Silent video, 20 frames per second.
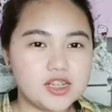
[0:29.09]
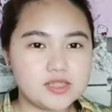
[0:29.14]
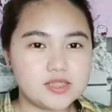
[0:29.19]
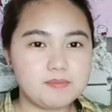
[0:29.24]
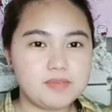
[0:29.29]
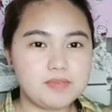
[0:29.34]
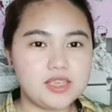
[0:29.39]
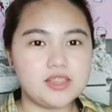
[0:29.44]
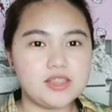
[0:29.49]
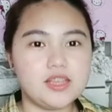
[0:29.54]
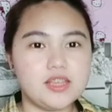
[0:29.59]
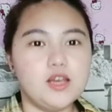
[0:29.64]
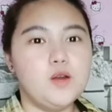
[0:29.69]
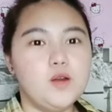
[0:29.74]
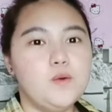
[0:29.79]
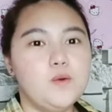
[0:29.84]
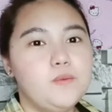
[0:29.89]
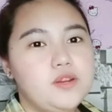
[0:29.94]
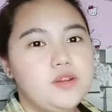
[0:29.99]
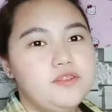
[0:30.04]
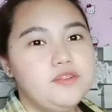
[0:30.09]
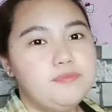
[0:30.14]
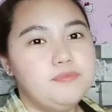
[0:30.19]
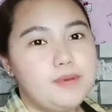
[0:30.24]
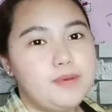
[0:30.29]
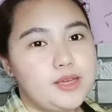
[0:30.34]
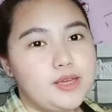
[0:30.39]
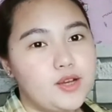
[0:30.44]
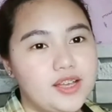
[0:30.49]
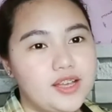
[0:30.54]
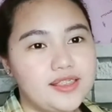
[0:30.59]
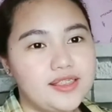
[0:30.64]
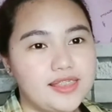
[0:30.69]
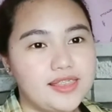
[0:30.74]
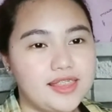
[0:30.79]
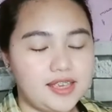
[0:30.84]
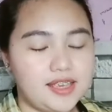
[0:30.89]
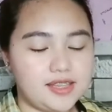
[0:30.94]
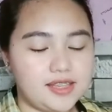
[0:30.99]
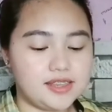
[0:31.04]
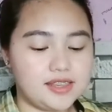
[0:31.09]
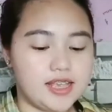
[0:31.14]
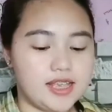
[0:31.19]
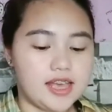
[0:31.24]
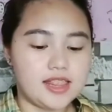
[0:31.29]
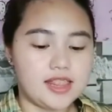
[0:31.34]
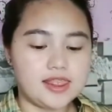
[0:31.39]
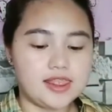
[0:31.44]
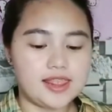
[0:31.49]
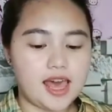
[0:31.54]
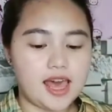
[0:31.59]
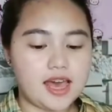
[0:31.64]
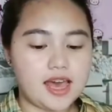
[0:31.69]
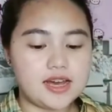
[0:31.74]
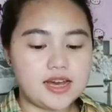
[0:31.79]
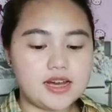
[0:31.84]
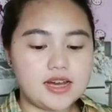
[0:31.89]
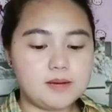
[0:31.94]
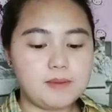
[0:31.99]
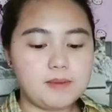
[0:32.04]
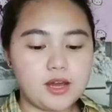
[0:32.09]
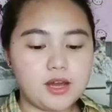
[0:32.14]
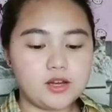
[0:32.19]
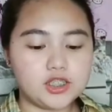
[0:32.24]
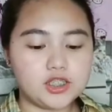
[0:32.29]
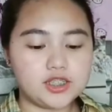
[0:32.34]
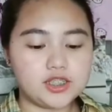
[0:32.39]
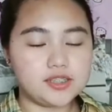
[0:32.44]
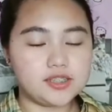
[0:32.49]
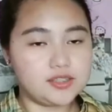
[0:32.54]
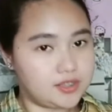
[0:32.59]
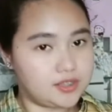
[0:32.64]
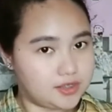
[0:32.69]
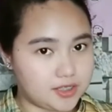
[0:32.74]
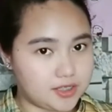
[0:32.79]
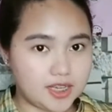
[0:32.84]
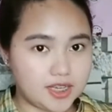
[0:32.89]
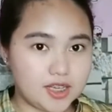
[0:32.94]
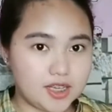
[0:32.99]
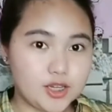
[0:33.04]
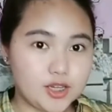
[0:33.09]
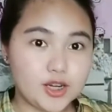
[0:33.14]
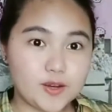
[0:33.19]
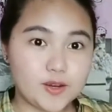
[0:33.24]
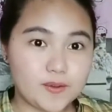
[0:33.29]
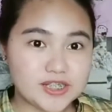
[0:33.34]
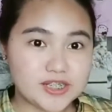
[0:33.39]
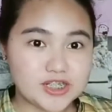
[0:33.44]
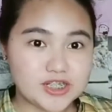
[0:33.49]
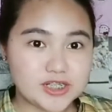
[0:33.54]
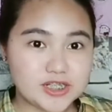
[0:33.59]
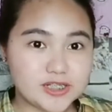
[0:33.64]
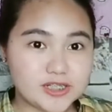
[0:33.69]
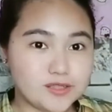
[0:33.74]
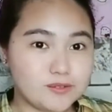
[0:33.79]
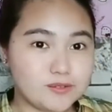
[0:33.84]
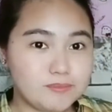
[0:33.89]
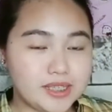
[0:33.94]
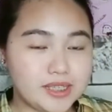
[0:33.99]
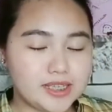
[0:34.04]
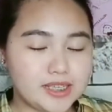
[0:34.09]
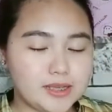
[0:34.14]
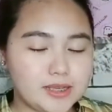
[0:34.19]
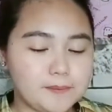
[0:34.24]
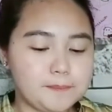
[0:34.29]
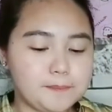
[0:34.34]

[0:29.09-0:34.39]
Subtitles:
I mean, one of my content about your question to me.